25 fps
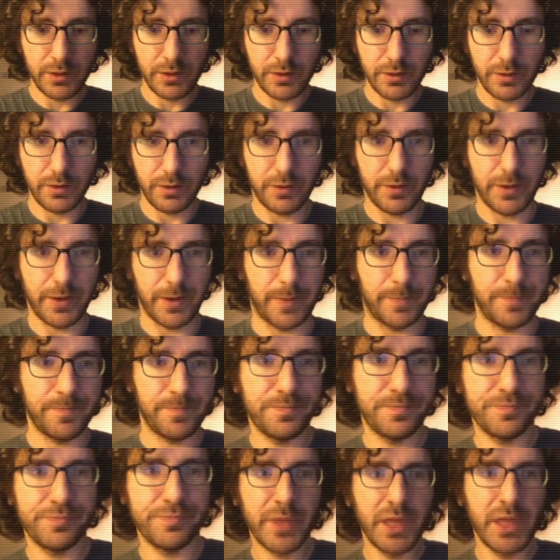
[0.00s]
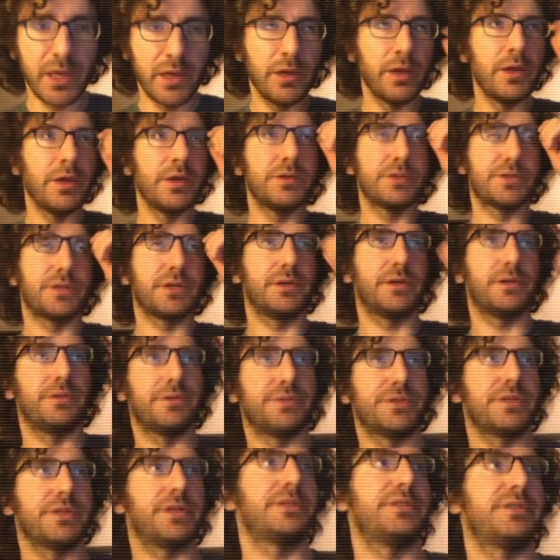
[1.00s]
Okay, so
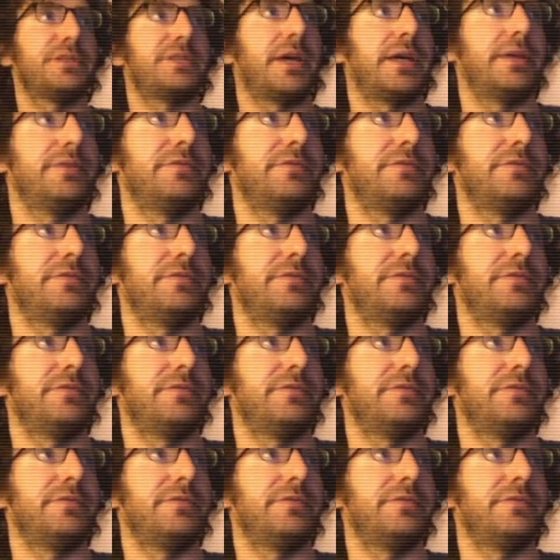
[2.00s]
let's dive